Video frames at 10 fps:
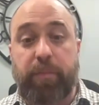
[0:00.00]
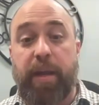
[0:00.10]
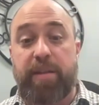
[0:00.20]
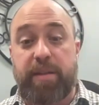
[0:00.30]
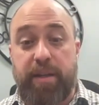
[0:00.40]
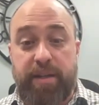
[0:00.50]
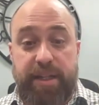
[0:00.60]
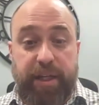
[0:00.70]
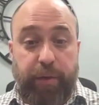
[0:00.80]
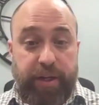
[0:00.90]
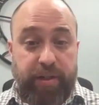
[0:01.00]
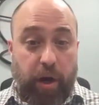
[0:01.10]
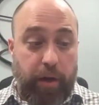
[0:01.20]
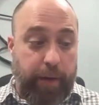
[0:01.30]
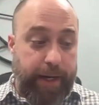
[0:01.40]
it's going to decrease
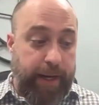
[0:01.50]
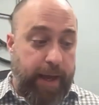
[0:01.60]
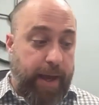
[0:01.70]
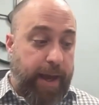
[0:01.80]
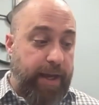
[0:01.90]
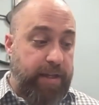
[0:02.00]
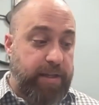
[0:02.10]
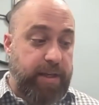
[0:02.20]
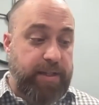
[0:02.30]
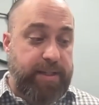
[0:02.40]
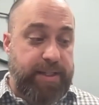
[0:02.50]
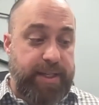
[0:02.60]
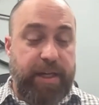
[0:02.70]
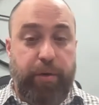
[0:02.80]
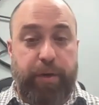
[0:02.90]
heart rate, and it's going to
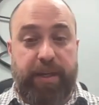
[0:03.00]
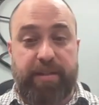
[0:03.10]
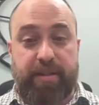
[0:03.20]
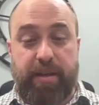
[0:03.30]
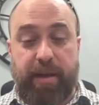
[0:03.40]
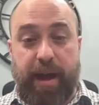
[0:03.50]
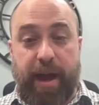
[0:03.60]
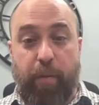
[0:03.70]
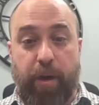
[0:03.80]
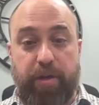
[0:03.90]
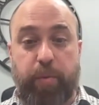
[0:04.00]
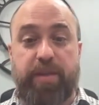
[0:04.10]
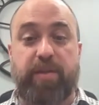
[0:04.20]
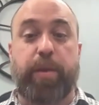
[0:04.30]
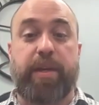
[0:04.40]
decrease how much we
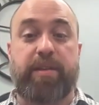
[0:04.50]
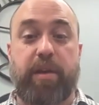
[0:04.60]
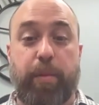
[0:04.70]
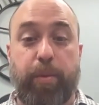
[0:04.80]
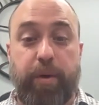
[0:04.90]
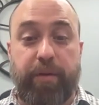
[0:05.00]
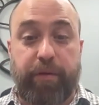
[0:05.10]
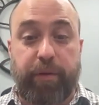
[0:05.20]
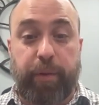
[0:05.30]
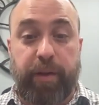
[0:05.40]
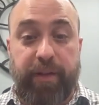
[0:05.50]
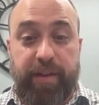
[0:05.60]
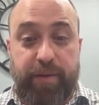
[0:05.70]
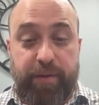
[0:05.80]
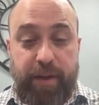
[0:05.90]
squeeze our peripheral blood
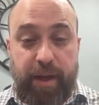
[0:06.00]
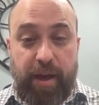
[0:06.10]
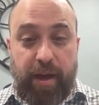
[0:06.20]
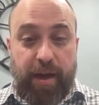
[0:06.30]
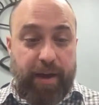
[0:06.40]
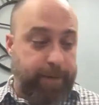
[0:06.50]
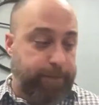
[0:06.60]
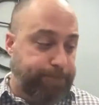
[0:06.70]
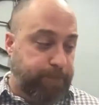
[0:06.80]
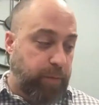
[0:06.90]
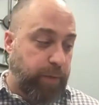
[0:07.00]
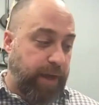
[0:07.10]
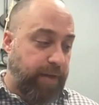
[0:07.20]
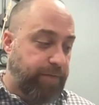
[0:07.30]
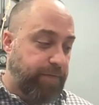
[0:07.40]
vessels. We
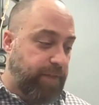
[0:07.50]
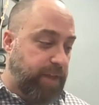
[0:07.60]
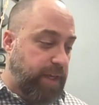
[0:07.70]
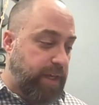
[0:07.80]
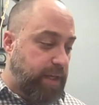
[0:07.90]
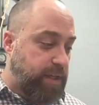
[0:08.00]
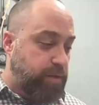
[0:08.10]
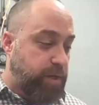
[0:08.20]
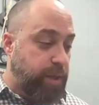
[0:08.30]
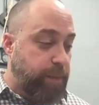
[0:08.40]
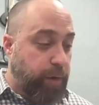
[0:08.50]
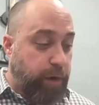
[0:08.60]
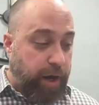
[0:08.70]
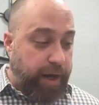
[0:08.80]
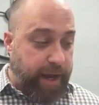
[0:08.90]
have the trigeminal
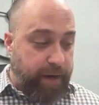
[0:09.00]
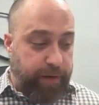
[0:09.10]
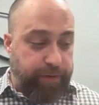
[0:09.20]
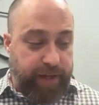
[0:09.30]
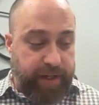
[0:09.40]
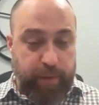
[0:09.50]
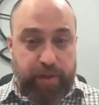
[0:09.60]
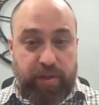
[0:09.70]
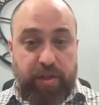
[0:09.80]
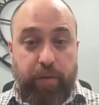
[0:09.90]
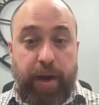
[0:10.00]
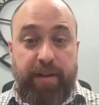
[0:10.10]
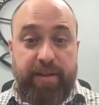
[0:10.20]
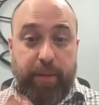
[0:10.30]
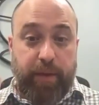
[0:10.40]
cardiac reflex, which is direct
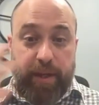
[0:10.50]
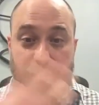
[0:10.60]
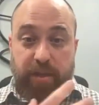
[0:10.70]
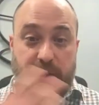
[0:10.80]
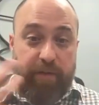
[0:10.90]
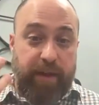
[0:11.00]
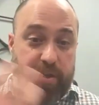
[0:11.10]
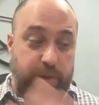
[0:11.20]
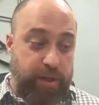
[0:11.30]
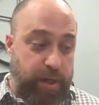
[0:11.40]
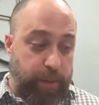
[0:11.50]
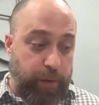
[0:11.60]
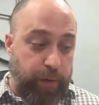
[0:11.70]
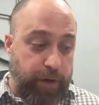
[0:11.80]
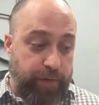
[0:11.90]
stimulation of that
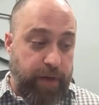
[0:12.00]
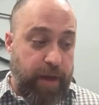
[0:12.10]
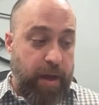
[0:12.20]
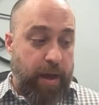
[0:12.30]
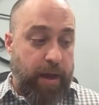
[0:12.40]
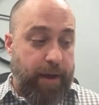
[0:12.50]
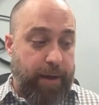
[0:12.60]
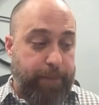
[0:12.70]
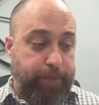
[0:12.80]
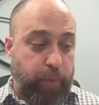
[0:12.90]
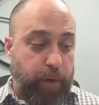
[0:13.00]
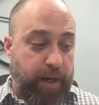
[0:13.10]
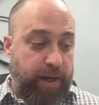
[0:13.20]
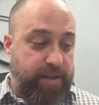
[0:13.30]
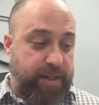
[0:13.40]
trigeminal nerve. We're
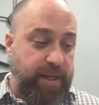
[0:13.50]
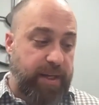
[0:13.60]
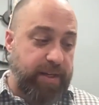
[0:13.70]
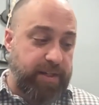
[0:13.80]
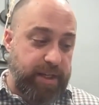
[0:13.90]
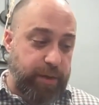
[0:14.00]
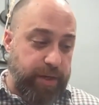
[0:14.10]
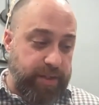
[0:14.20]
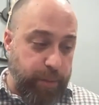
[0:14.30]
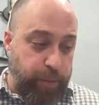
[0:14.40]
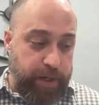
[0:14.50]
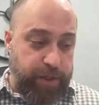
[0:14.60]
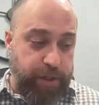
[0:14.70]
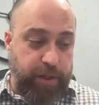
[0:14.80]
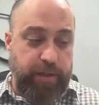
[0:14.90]
going to see a decrease in
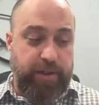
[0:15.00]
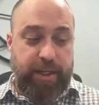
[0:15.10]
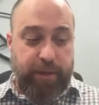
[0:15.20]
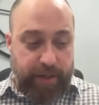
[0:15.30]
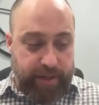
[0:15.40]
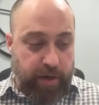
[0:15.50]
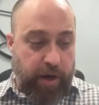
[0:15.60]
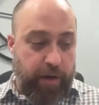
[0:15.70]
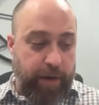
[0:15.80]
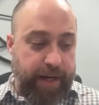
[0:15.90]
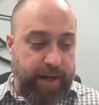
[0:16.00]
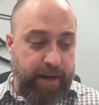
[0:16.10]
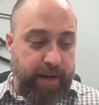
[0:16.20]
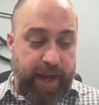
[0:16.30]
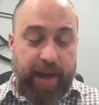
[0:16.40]
pressure, decrease in heart rate,
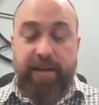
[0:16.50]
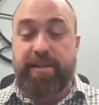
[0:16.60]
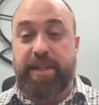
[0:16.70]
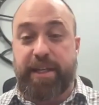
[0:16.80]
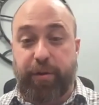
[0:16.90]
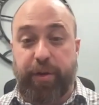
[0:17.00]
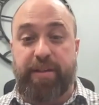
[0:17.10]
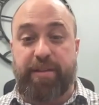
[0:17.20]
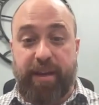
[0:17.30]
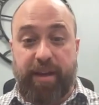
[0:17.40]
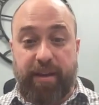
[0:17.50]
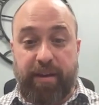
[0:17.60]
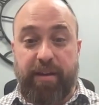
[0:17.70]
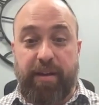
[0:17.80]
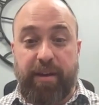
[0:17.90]
again, decrease in
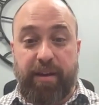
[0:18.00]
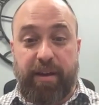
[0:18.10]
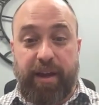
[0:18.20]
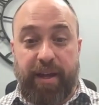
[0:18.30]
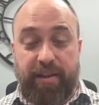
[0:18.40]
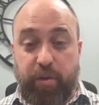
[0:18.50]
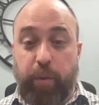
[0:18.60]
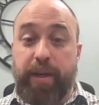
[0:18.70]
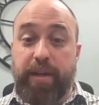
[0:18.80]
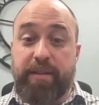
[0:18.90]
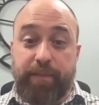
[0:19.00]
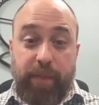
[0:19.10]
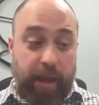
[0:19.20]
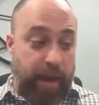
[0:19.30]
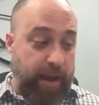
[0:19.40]
squeeze.
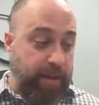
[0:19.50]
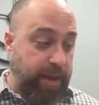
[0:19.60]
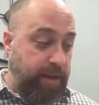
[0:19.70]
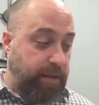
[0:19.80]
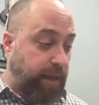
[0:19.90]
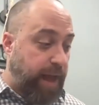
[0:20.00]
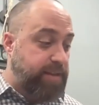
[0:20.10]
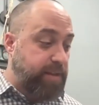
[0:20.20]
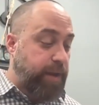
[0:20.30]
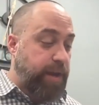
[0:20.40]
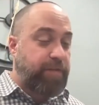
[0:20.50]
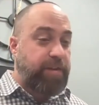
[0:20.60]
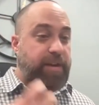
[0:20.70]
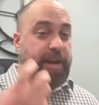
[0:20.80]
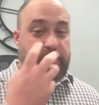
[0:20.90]
And then lastly, we have the
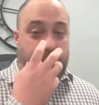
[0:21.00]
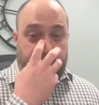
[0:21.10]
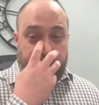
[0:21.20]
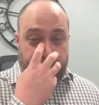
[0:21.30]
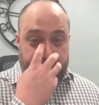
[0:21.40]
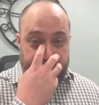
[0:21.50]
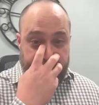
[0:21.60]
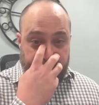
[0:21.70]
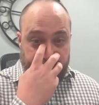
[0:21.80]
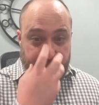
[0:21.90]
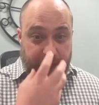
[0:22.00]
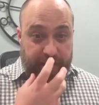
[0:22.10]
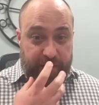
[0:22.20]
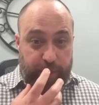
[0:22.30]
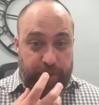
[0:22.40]
nasopharyngeal
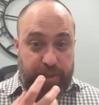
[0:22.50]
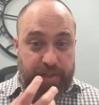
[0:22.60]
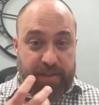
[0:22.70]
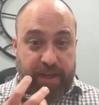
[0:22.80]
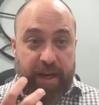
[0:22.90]
reflex, which is